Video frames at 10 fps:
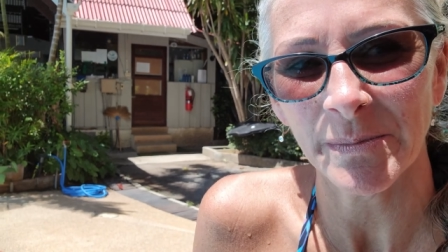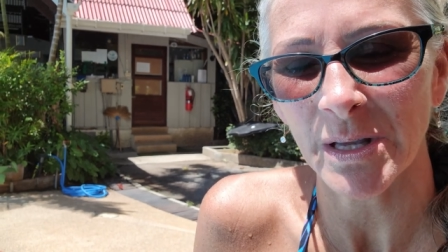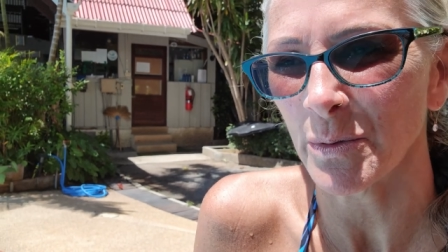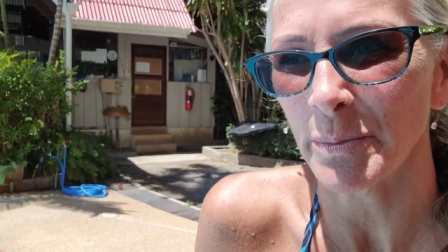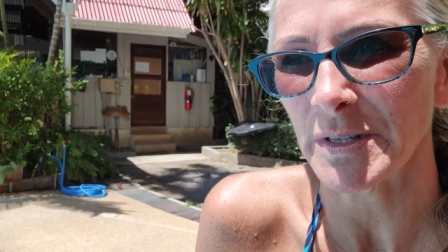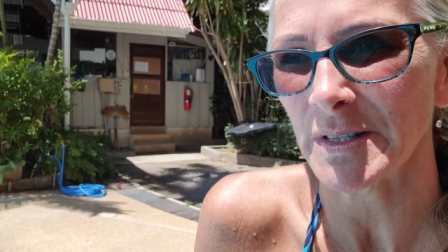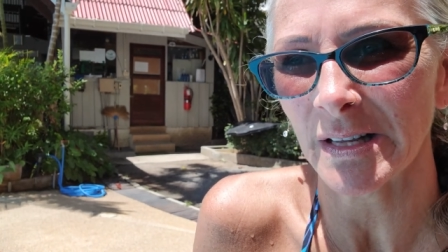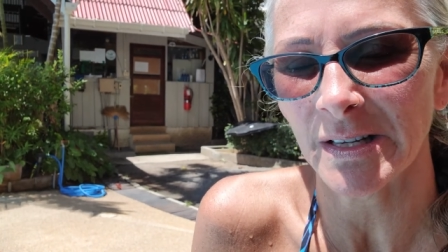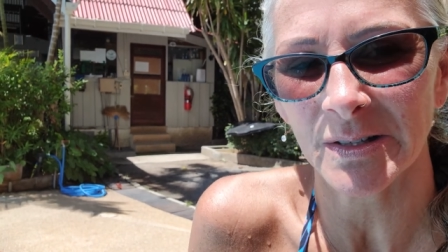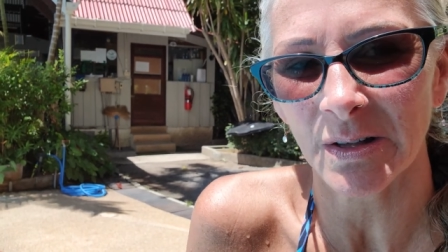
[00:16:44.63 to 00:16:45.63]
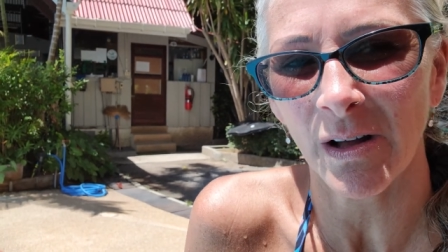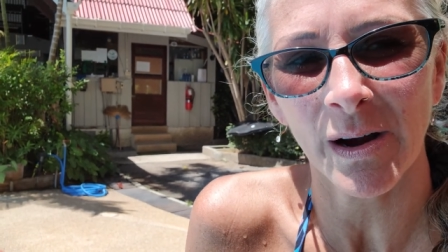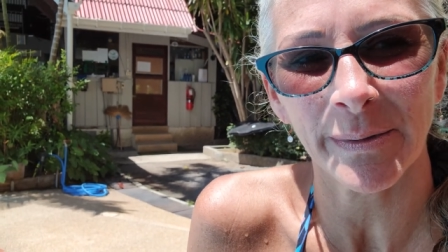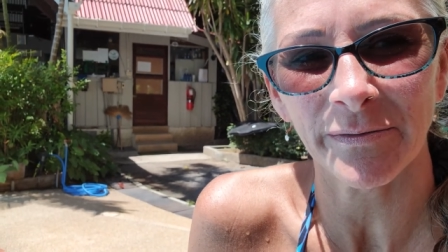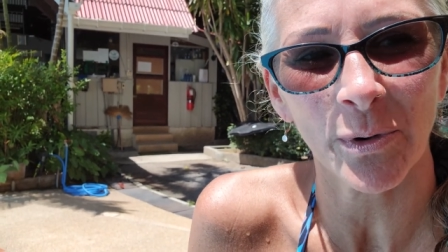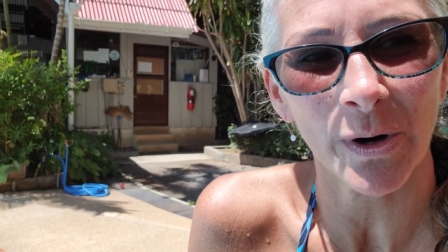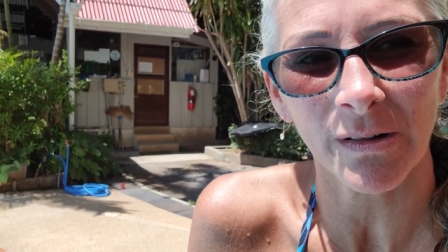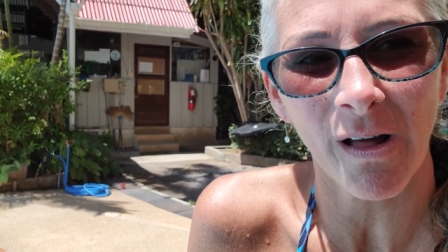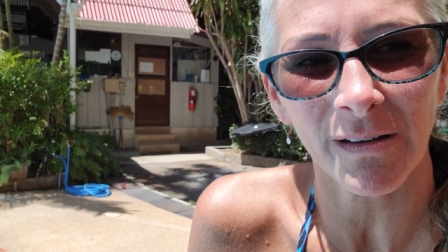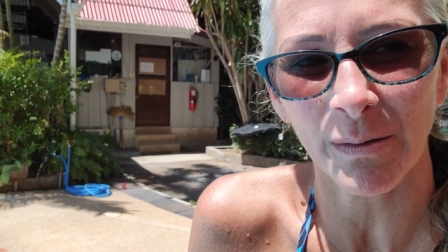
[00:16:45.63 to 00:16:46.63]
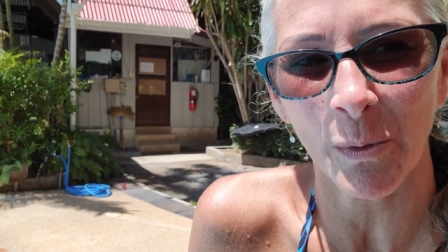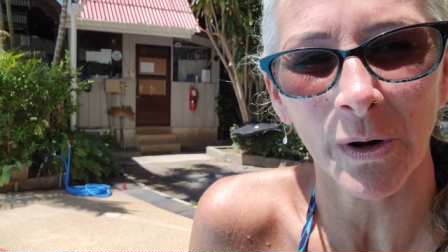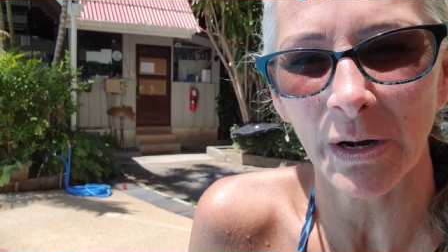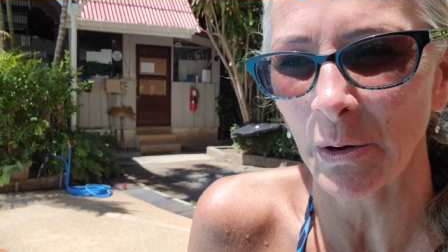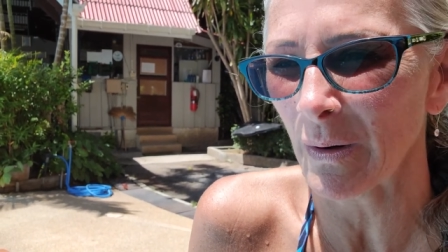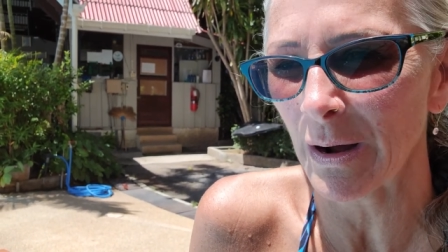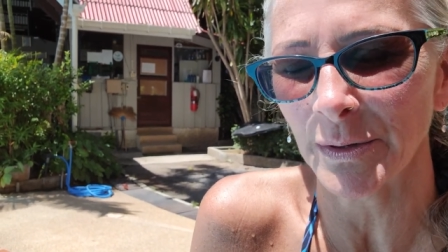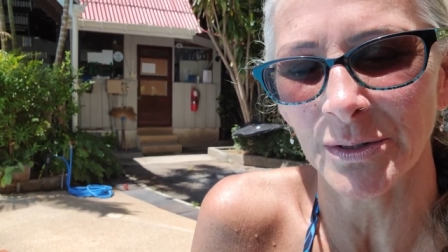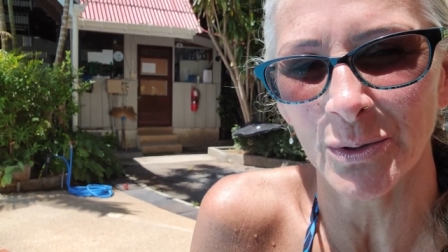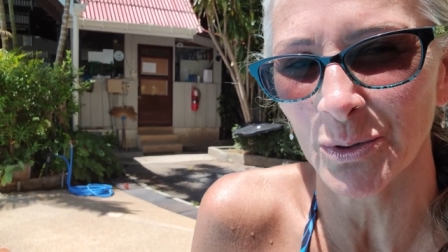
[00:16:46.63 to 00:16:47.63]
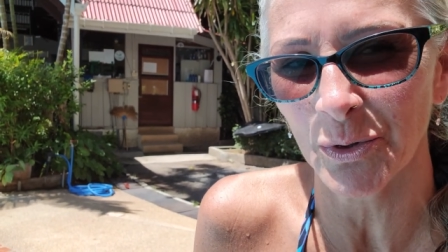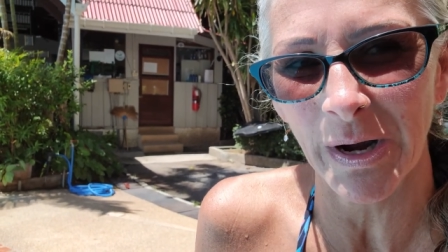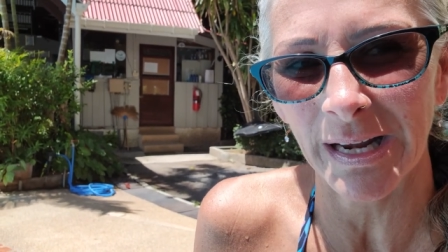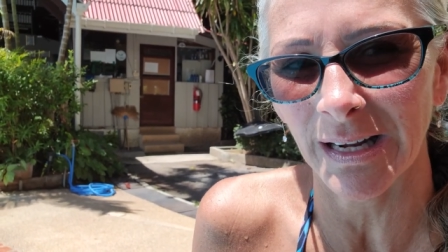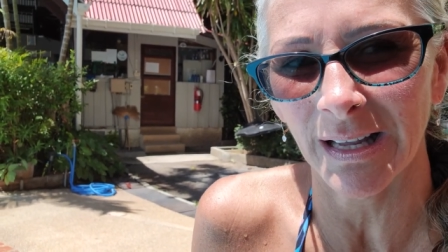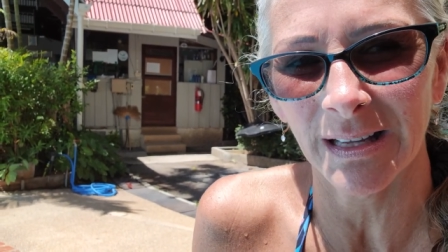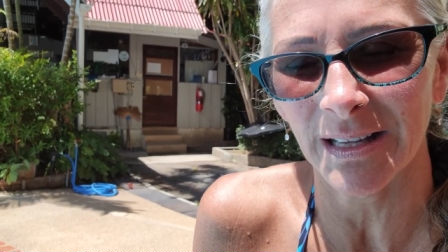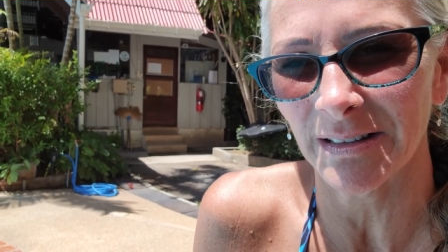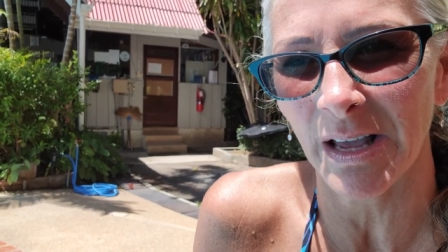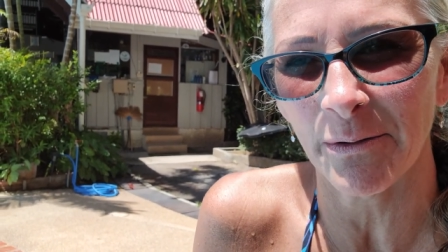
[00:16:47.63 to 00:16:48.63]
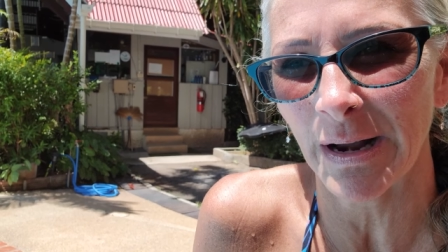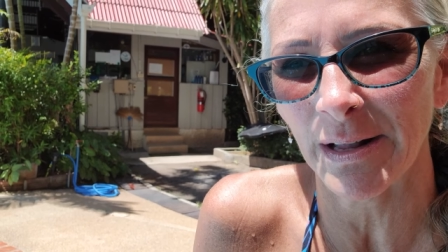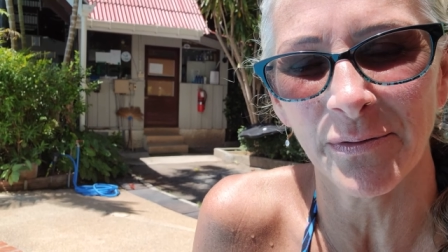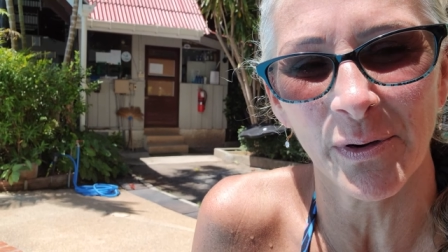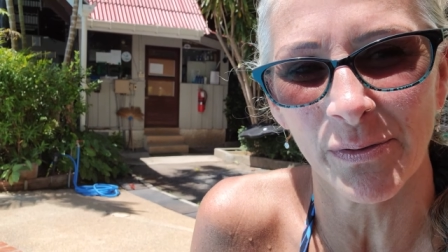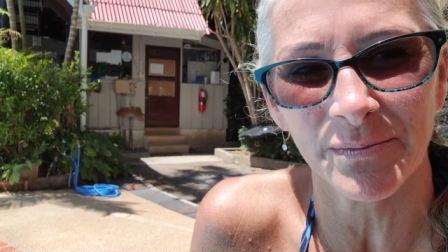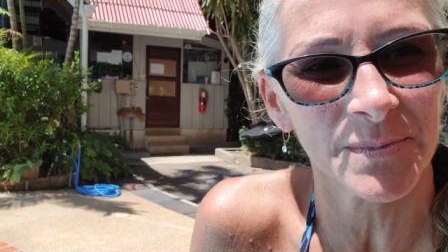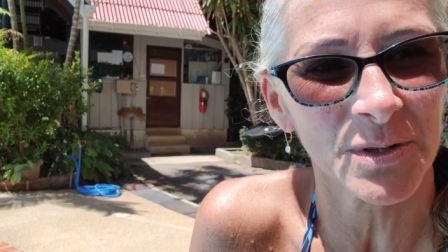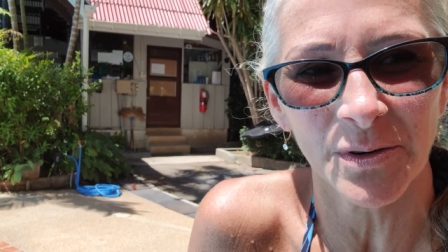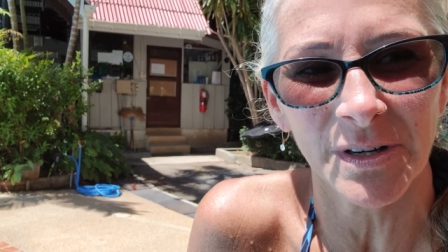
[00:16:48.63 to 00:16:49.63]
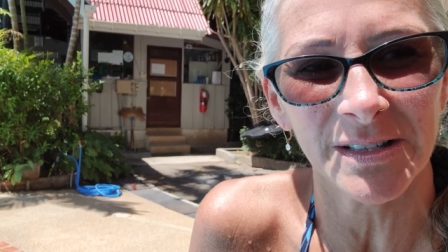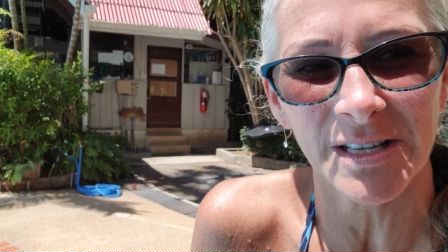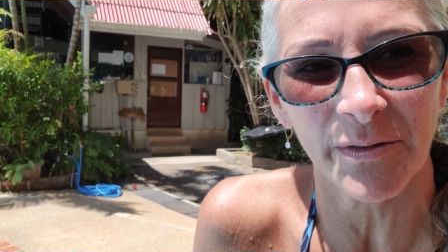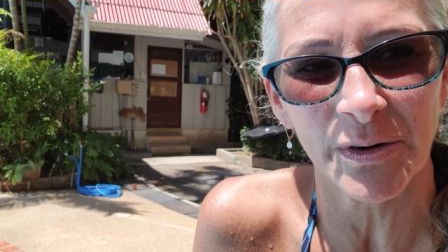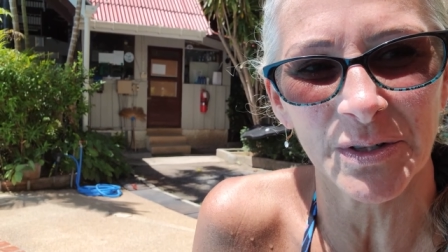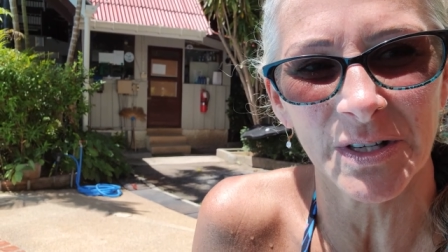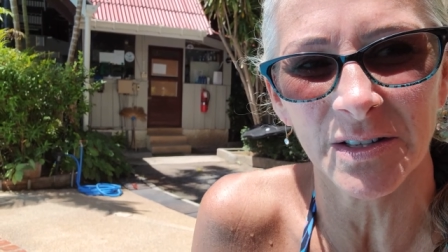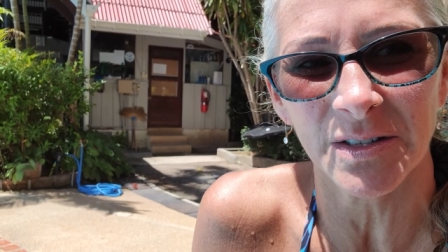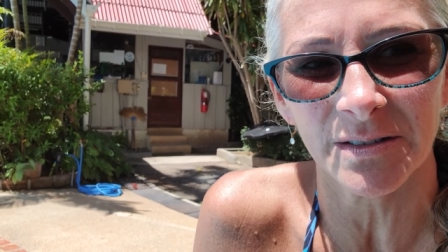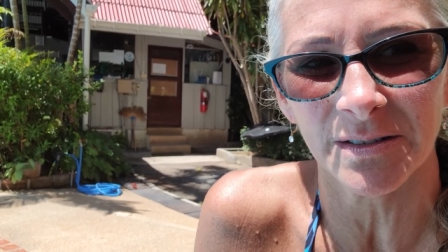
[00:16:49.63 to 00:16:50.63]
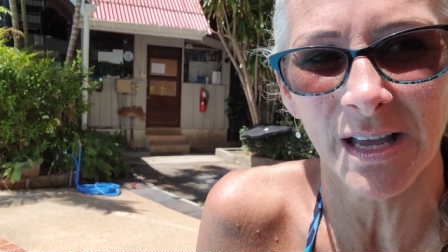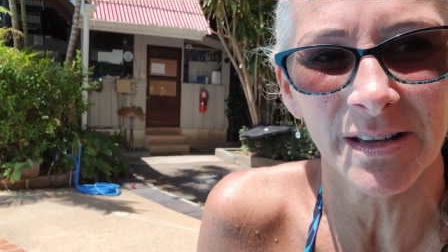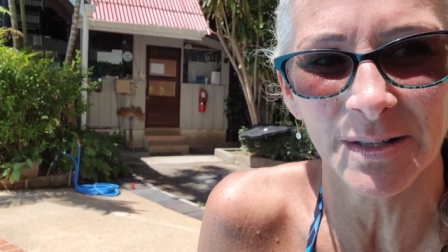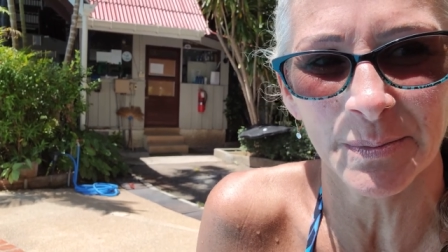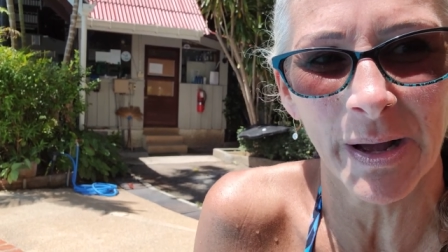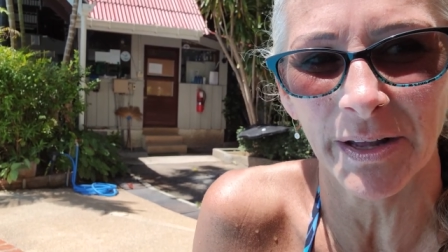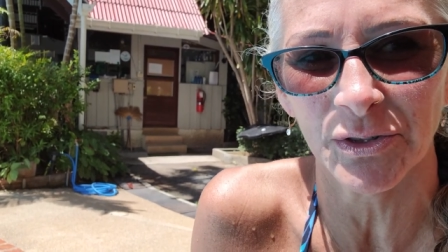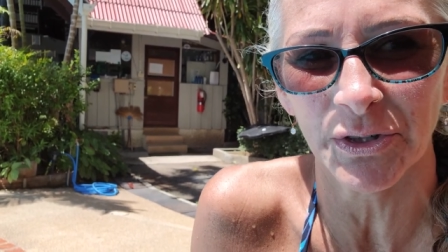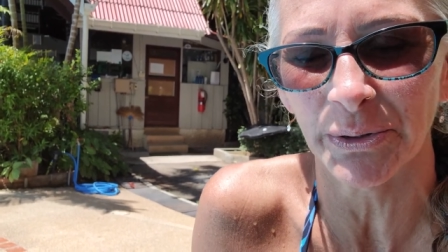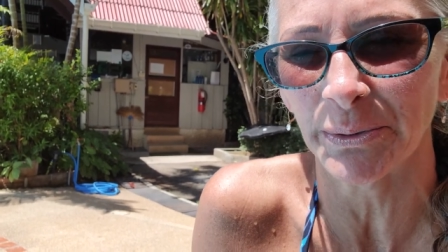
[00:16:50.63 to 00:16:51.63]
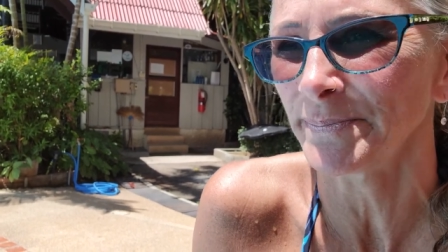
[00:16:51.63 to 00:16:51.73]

He would be setting his alarm at 4 o'clock in the morning to go out and do training and get ready for certain endeavors he's set his mind to.